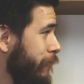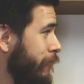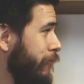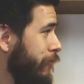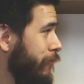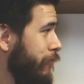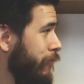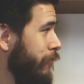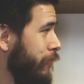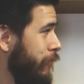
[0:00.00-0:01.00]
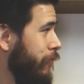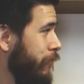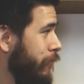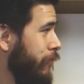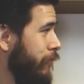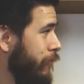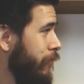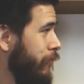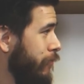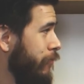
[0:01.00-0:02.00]

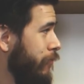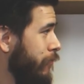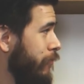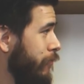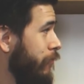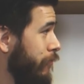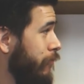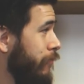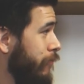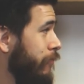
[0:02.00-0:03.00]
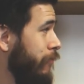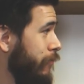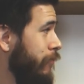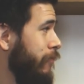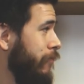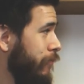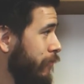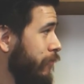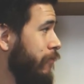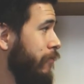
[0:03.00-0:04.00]

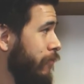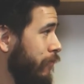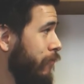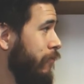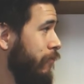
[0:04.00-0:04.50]
The person shown says nothing.